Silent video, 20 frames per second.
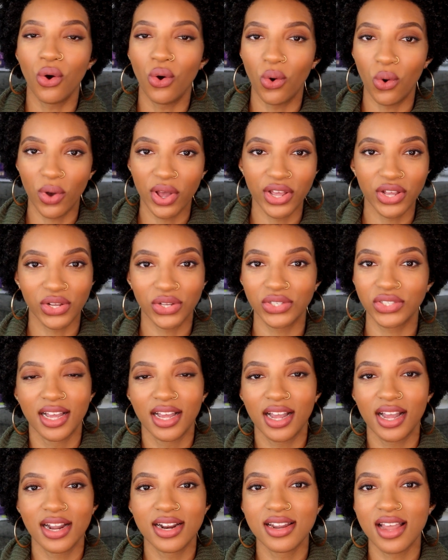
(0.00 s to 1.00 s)
oils,
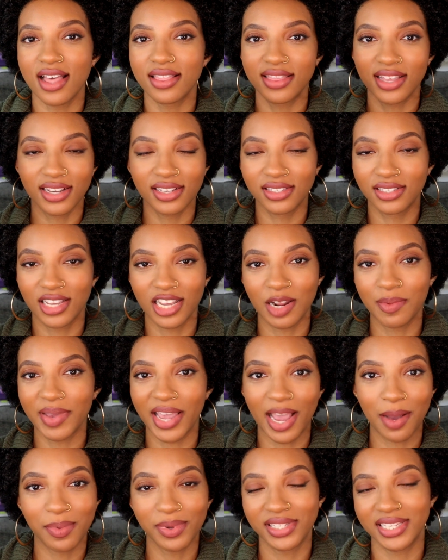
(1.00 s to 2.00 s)
nothing's gonna be
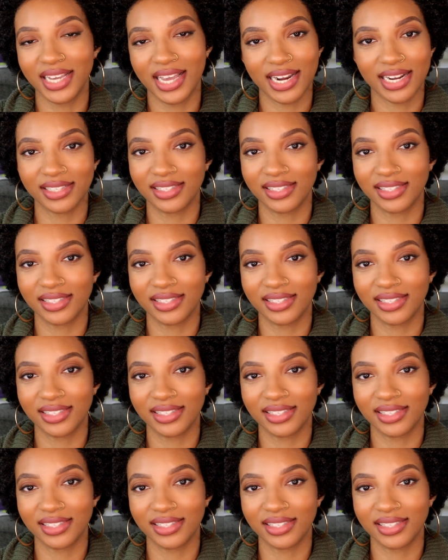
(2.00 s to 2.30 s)
able to get